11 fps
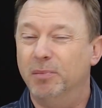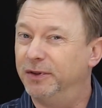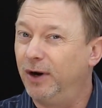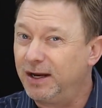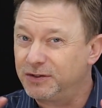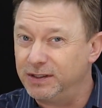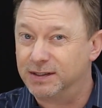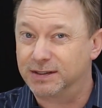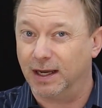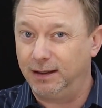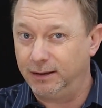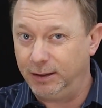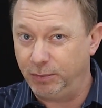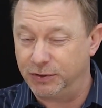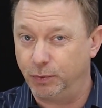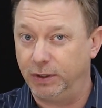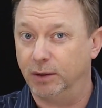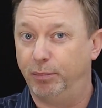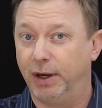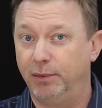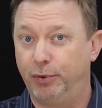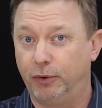but they're actually cycling between a
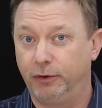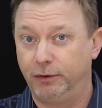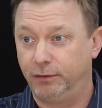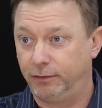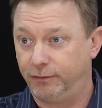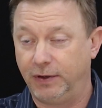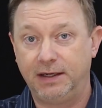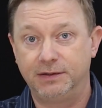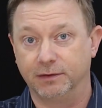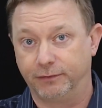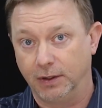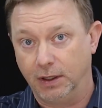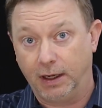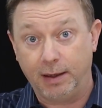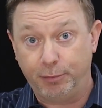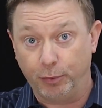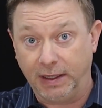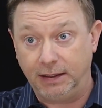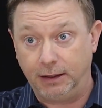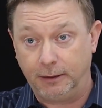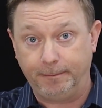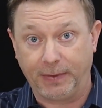bipolar phase of
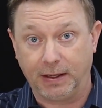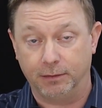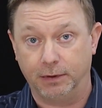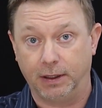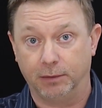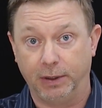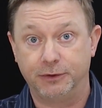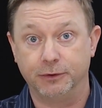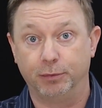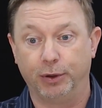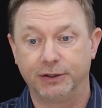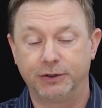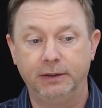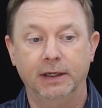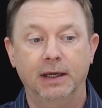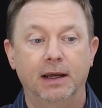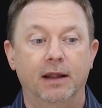hypomania and major depression,